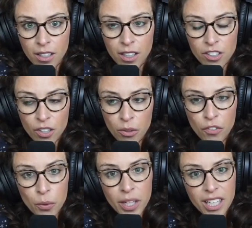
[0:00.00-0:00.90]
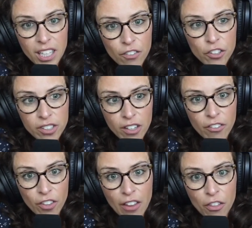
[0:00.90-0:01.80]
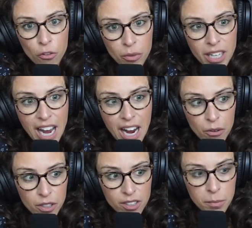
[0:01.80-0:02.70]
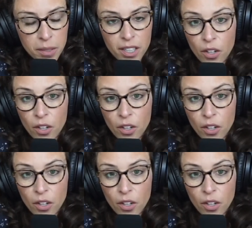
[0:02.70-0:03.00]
And so if you can give yourself that 3 hours to be like,